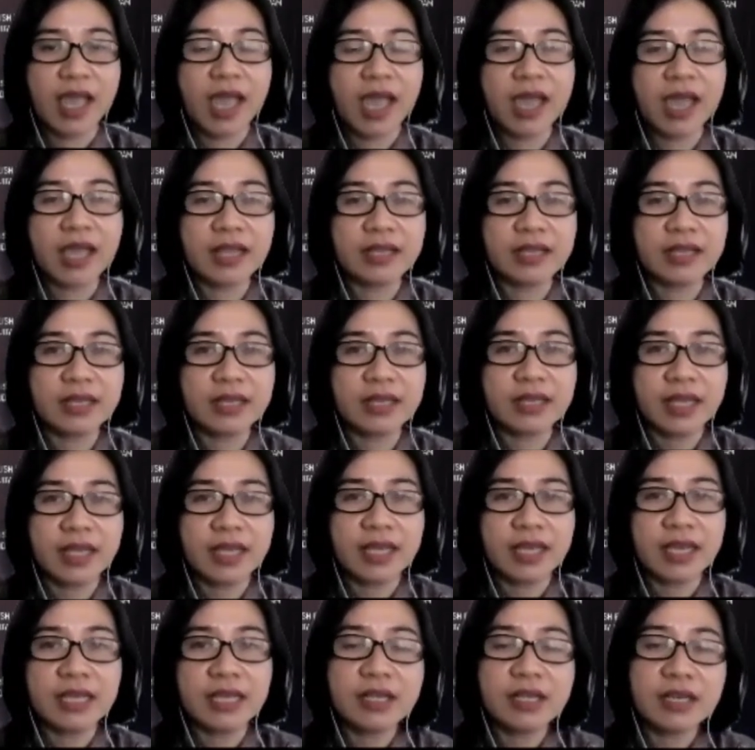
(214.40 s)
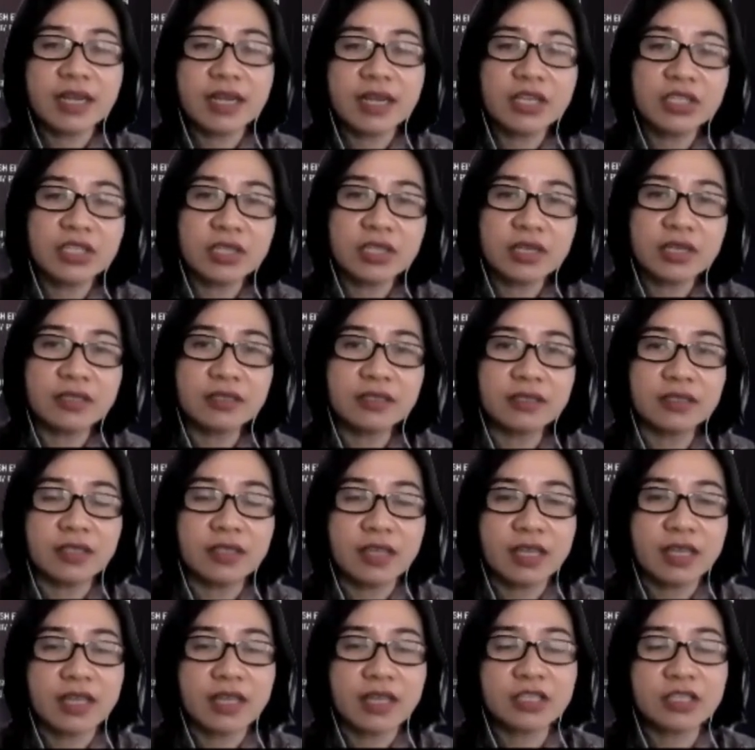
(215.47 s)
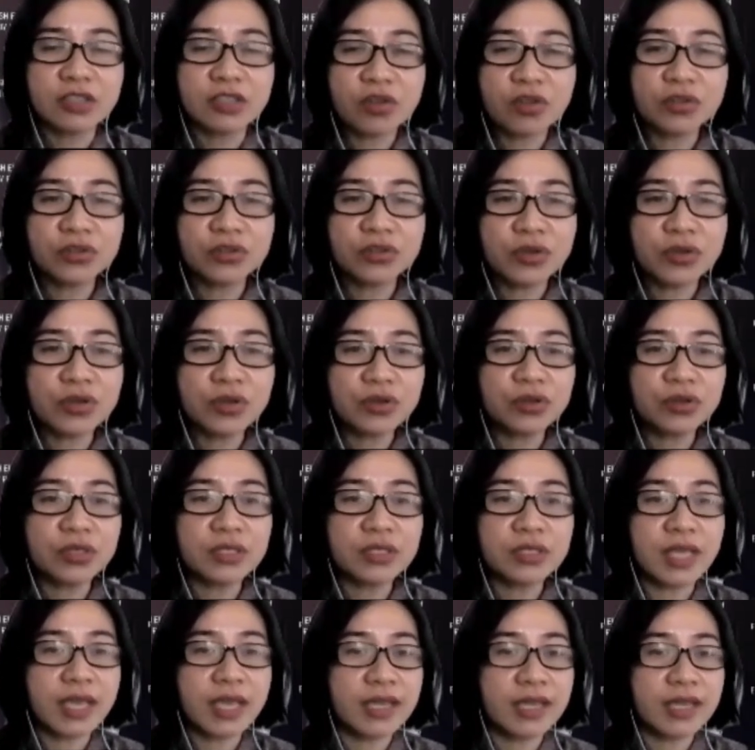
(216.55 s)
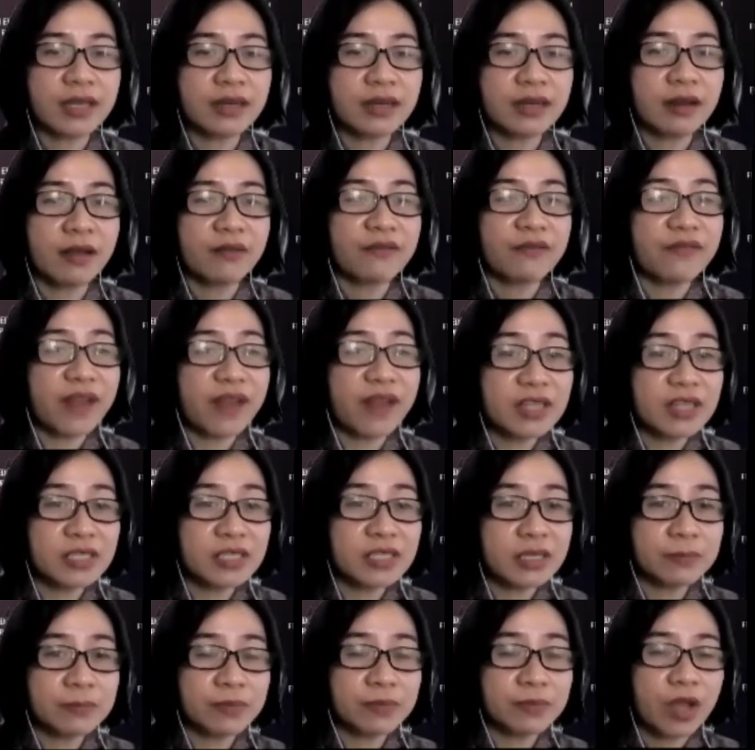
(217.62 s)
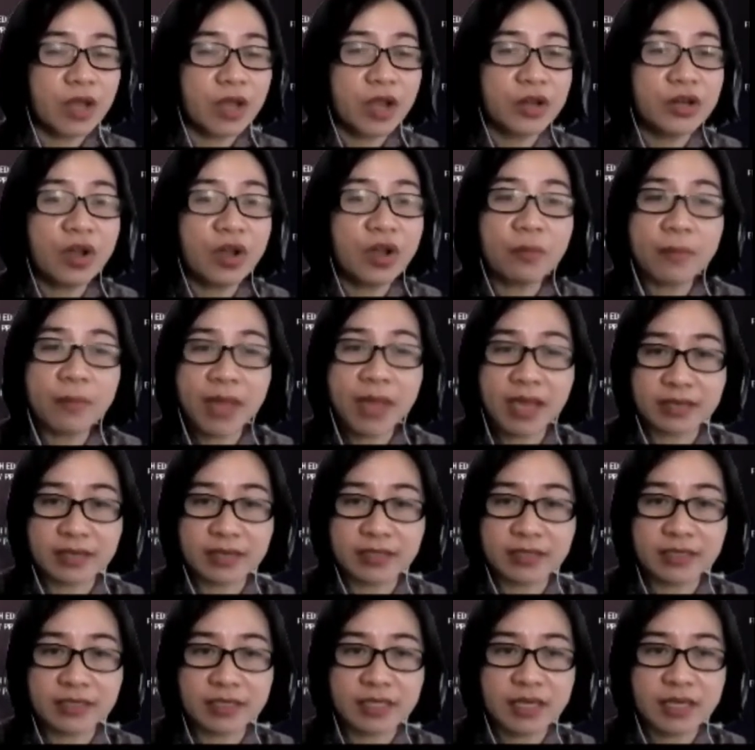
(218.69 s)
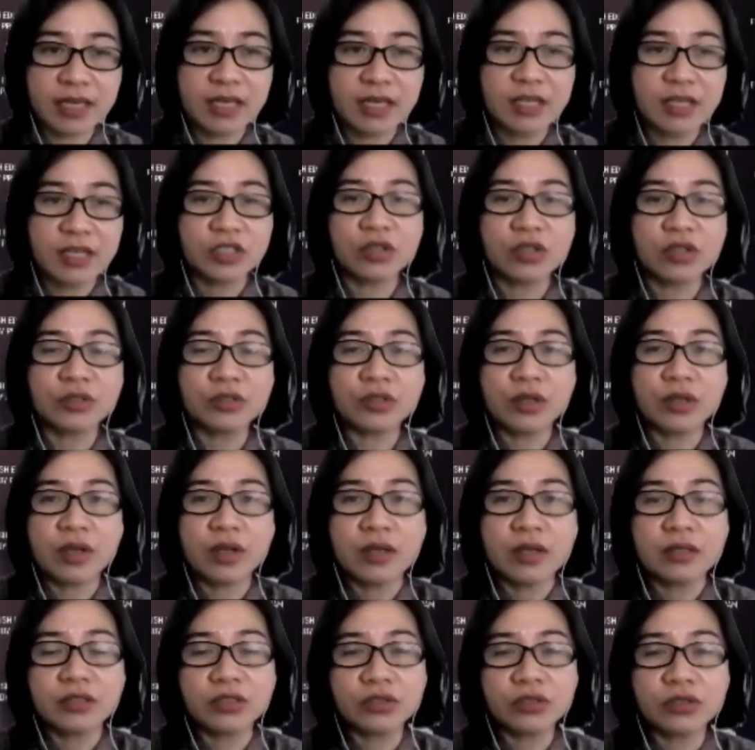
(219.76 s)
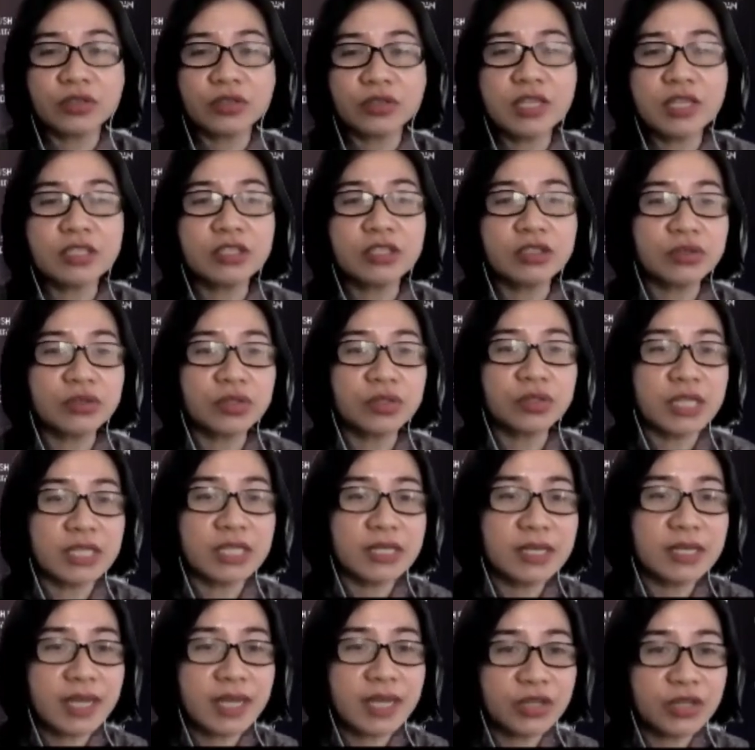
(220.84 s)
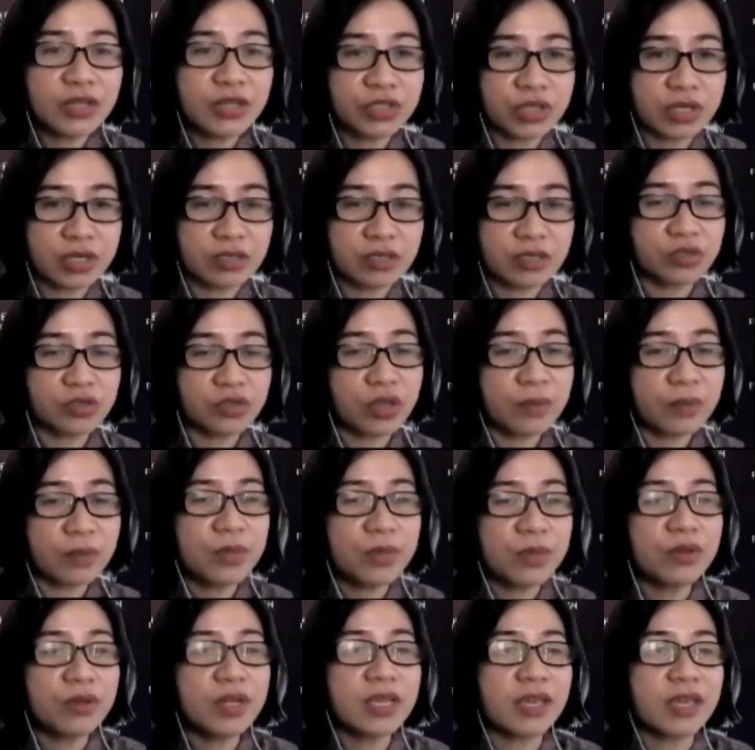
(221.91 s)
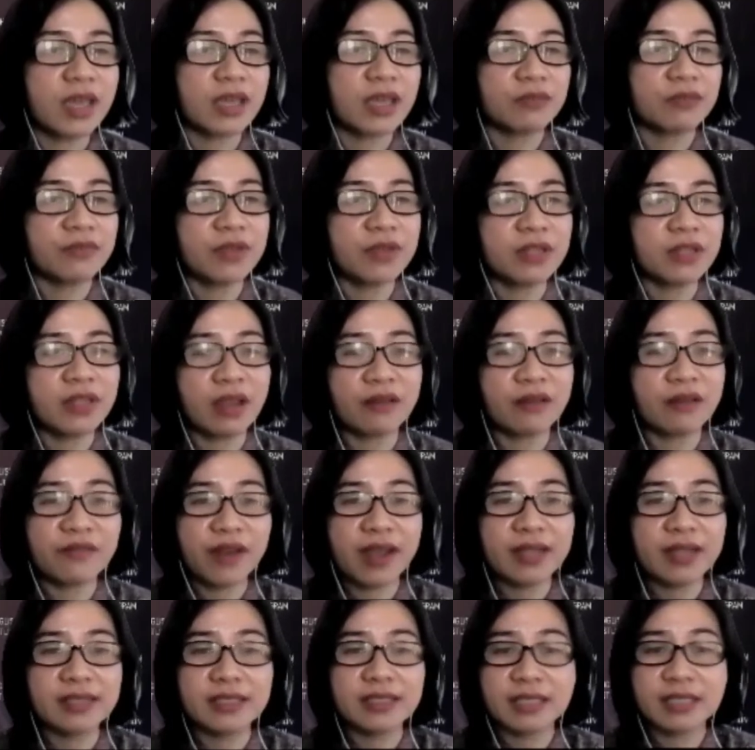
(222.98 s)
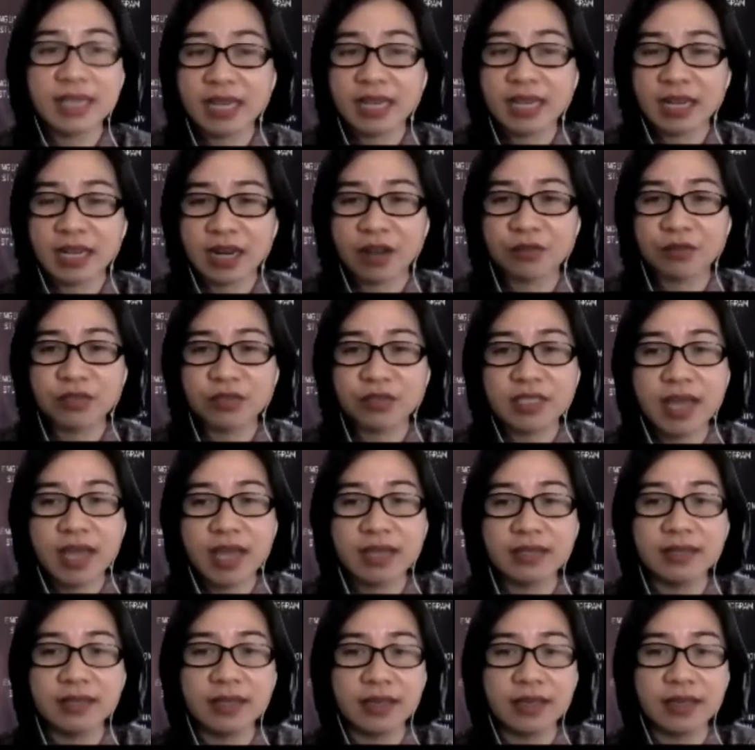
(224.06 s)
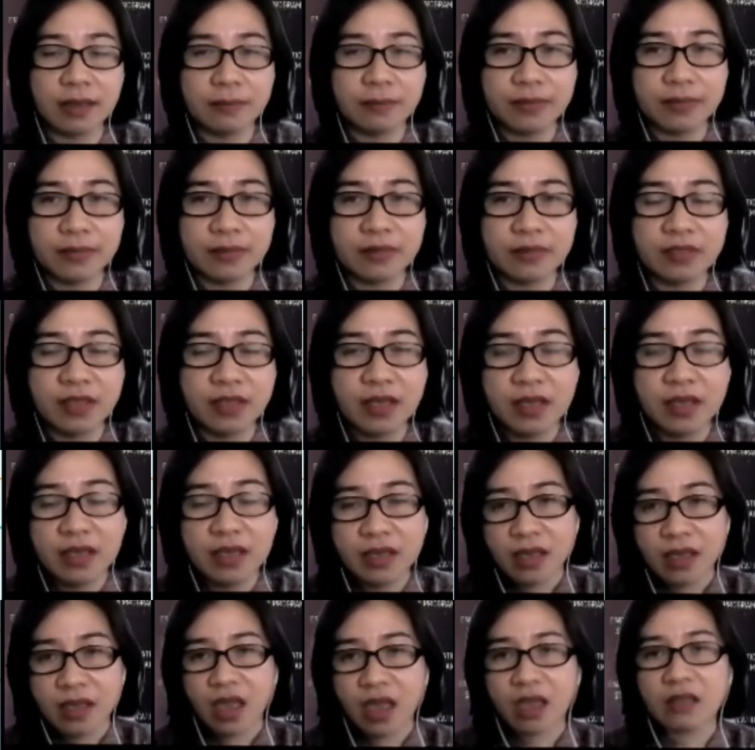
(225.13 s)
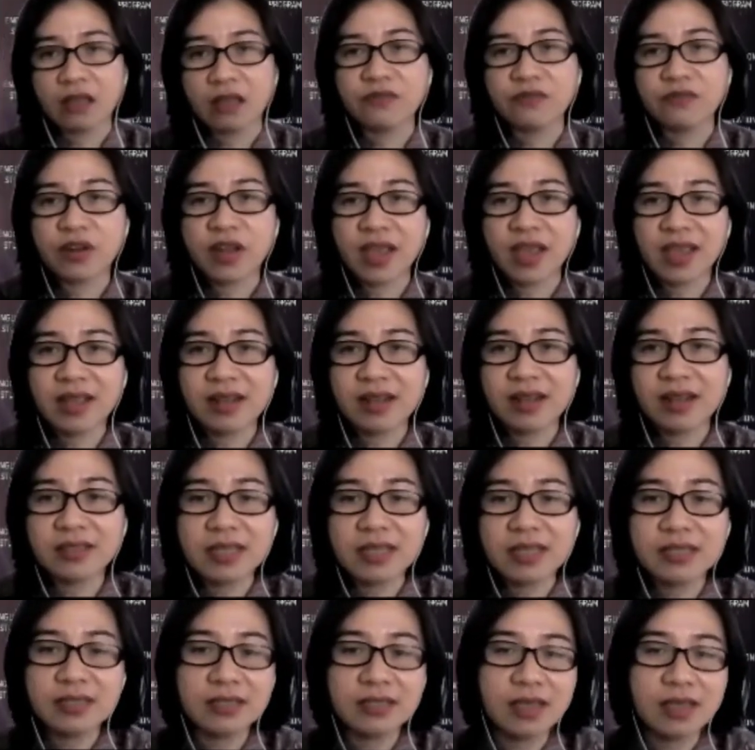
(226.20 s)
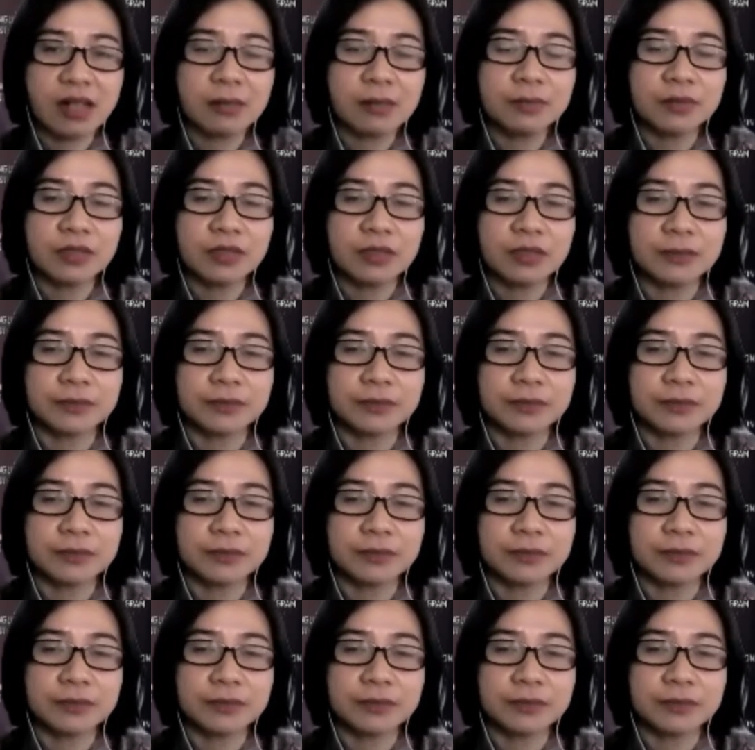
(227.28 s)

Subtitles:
And Indonesians is also used in friendship domains. So students use Indonesians to communicate with their friends in and outside the campus. And for the English itself,